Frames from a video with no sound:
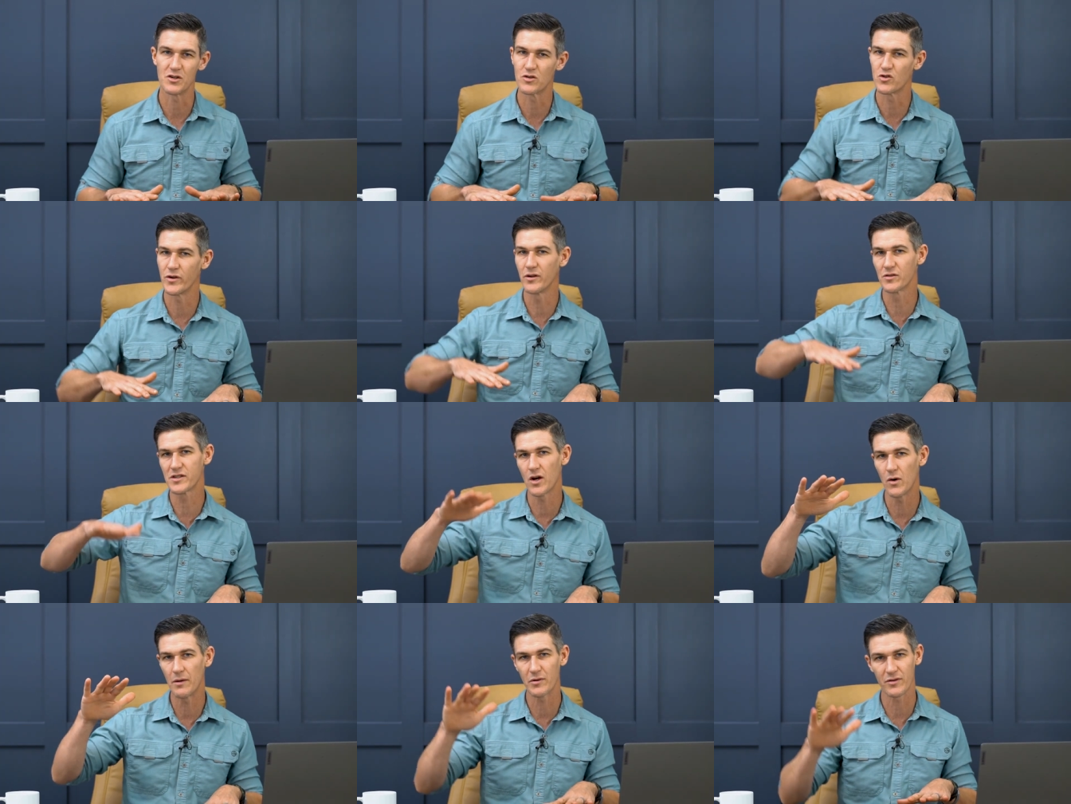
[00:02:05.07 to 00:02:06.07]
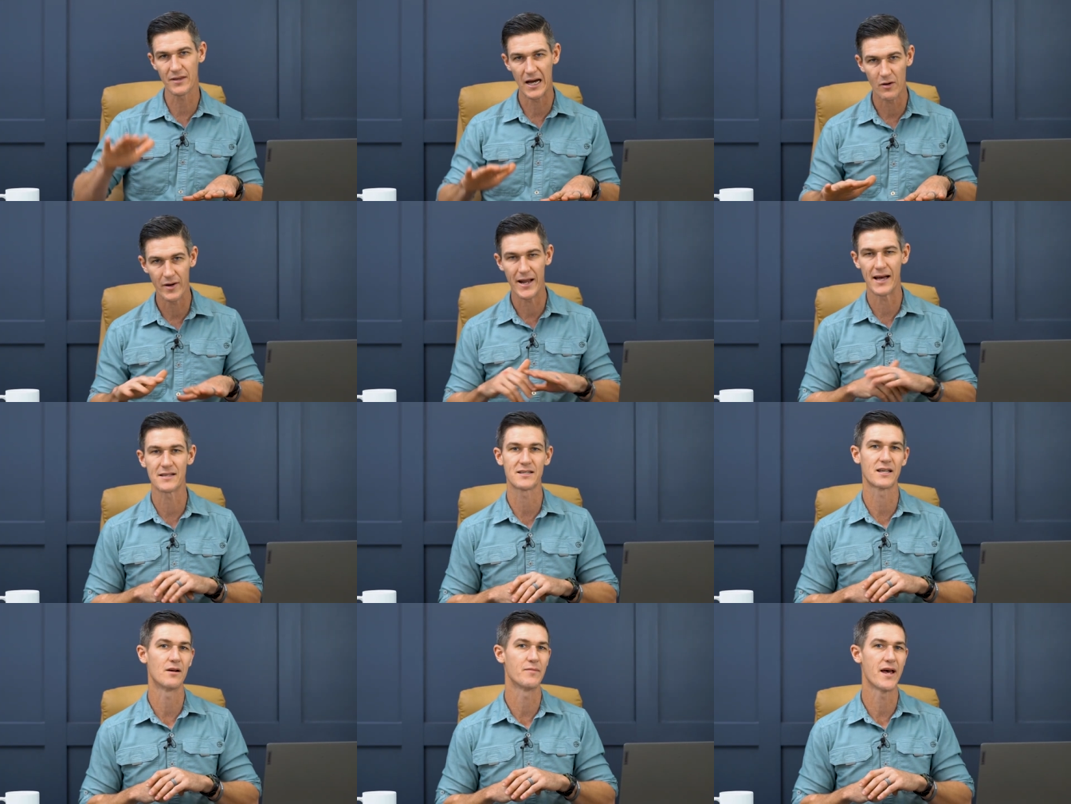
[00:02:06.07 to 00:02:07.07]
Your adrenals go up, your thyroid has to
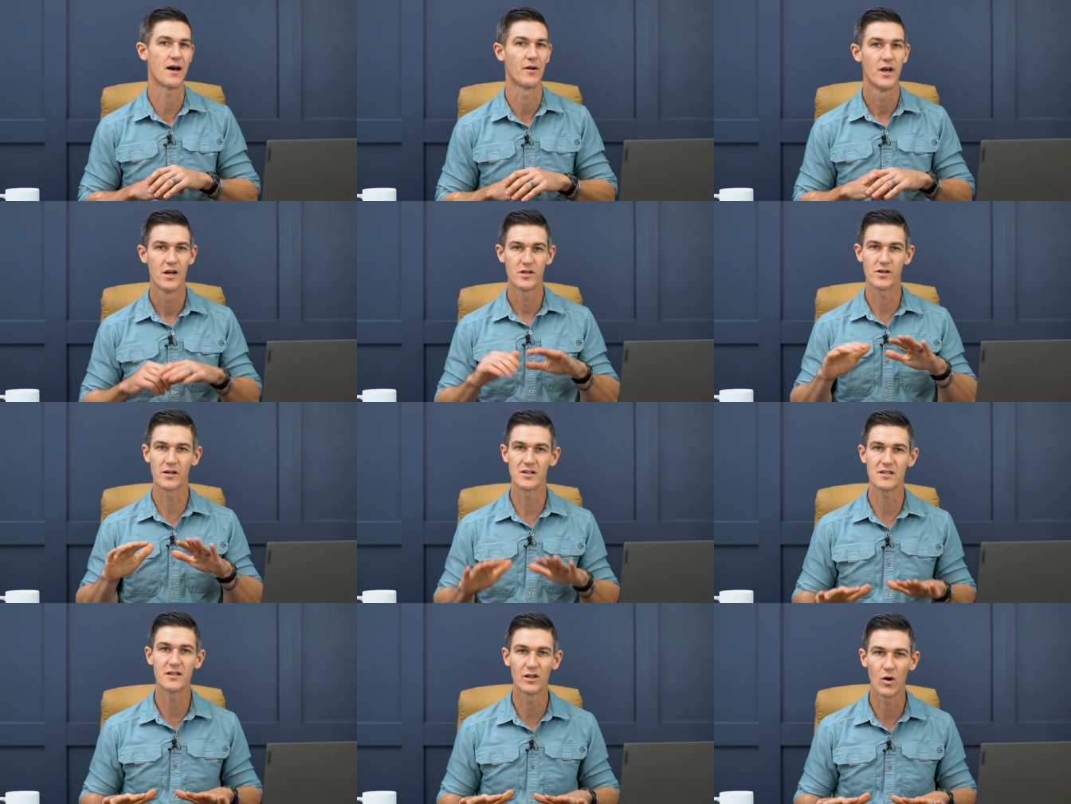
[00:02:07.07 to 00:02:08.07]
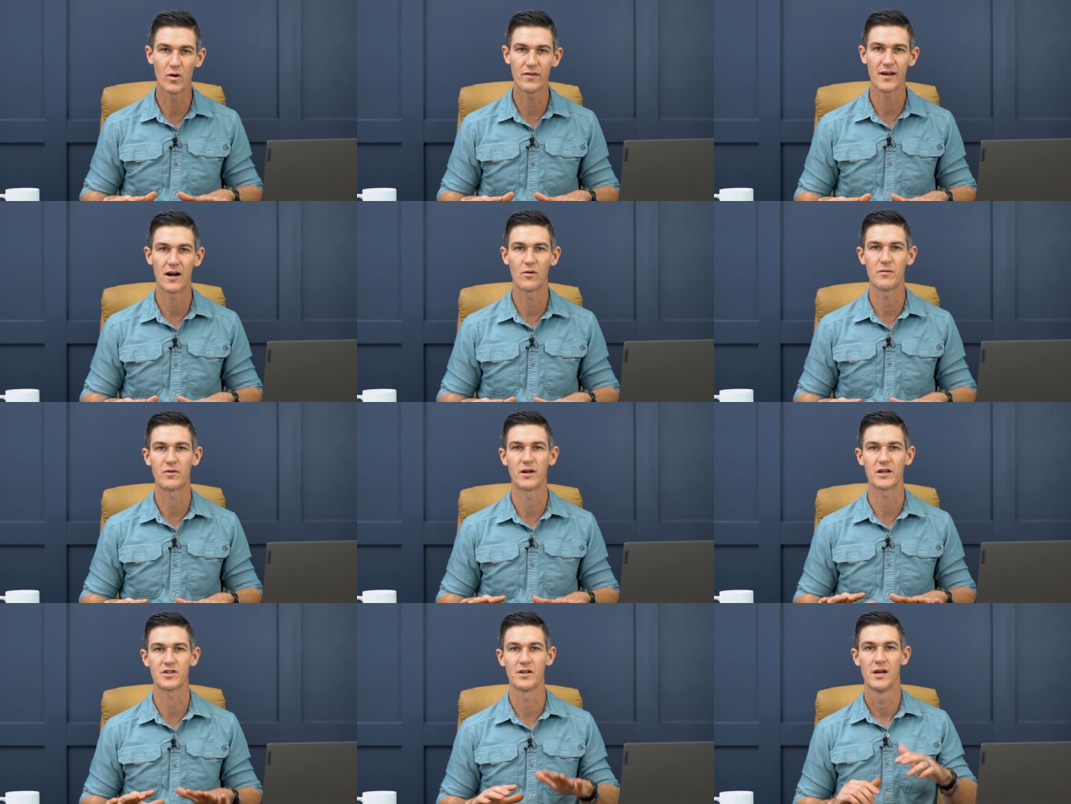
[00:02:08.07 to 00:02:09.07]
come down. So you're gonna see lower thyroid
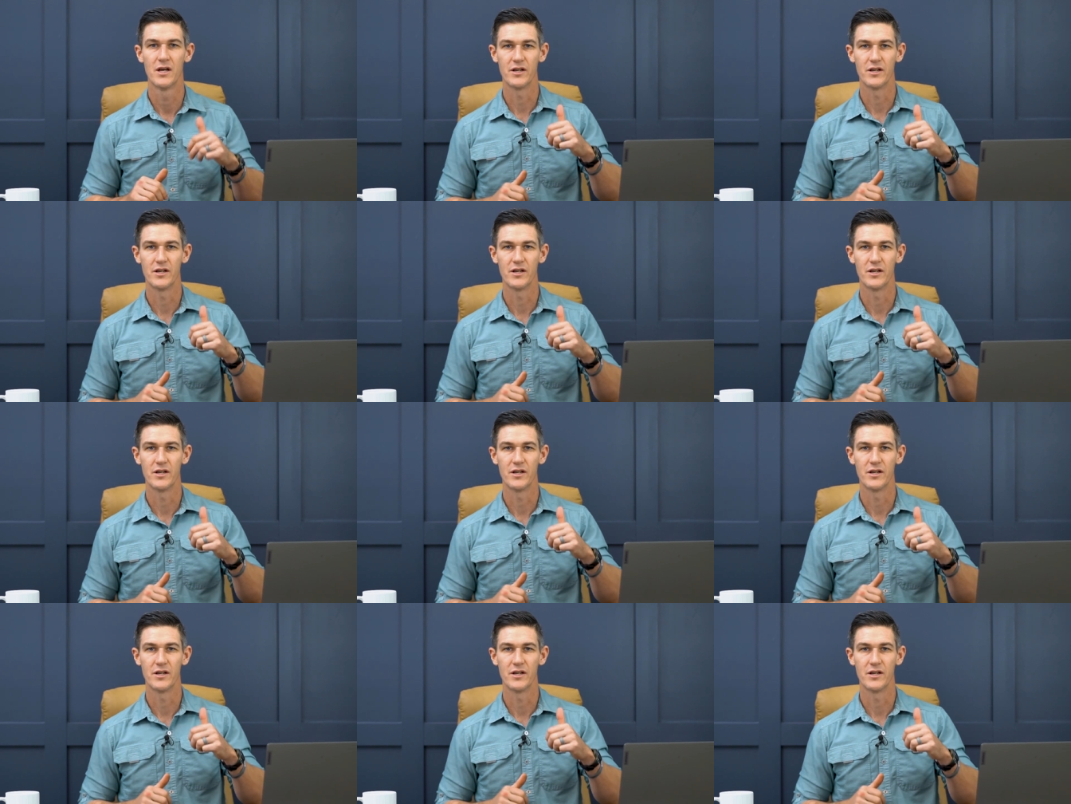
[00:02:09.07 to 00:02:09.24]
production.